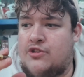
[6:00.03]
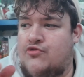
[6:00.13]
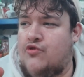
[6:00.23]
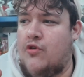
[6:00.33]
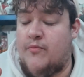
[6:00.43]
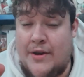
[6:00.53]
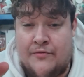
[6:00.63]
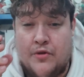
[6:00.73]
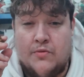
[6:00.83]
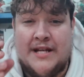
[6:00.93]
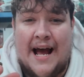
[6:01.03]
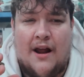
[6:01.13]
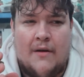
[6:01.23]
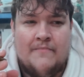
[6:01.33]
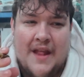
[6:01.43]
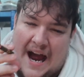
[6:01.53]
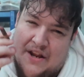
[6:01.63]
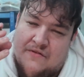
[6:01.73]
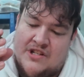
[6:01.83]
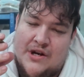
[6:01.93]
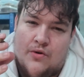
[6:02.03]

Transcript: a strawberry frutella and you've still